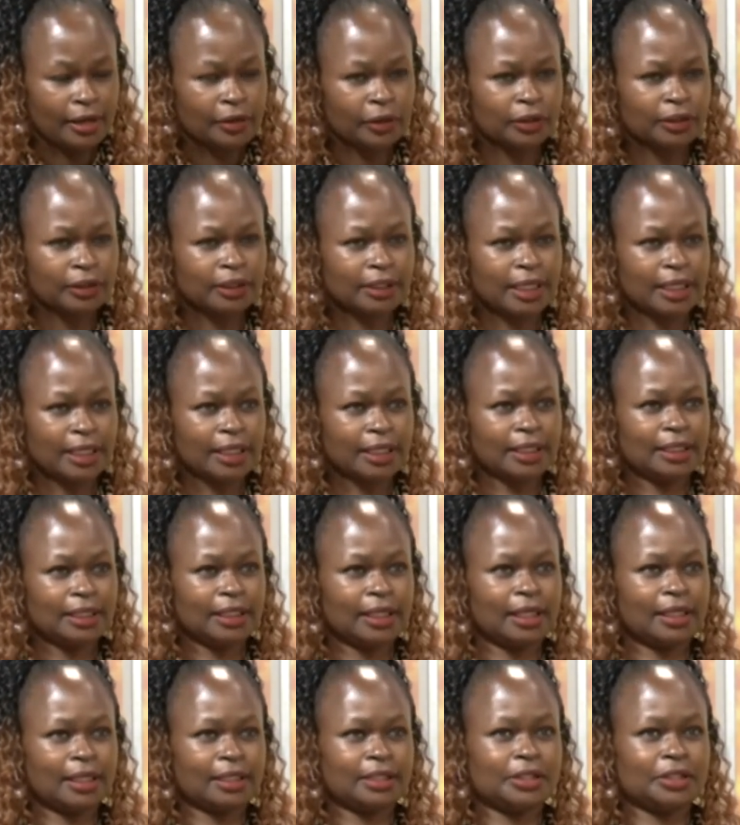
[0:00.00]
I don't think
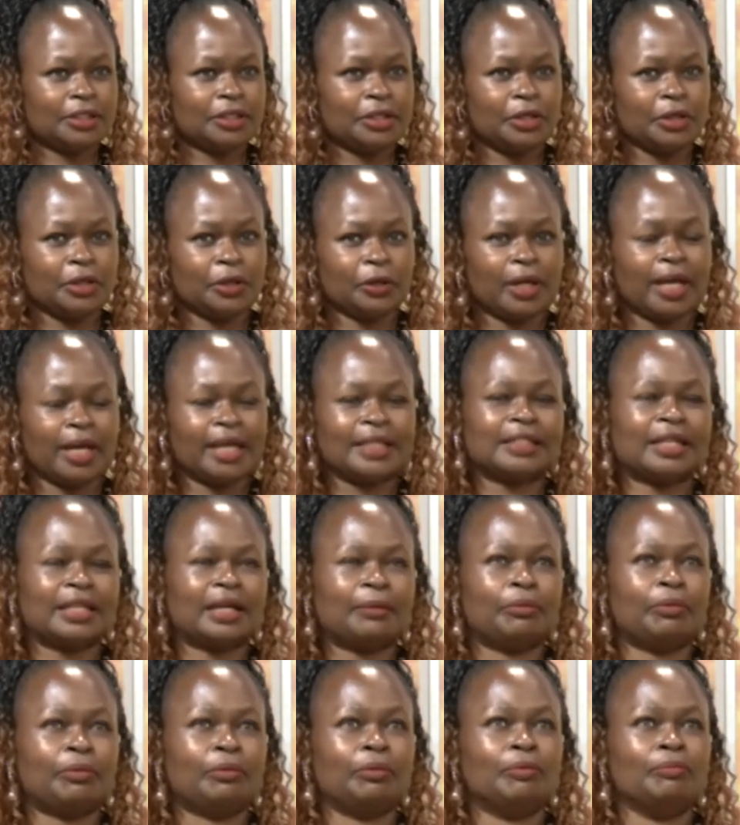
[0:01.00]
that you get
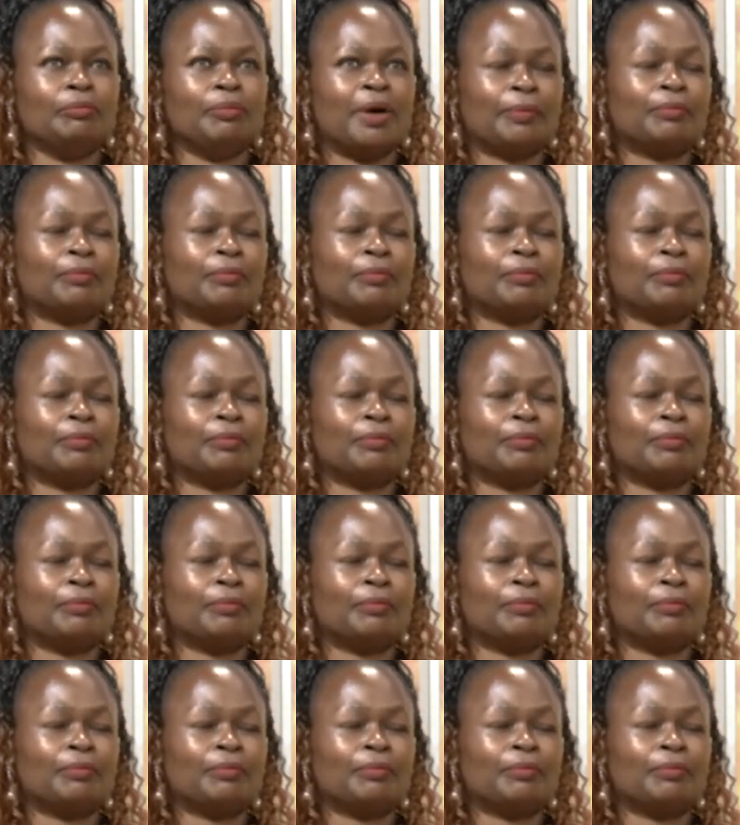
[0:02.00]
up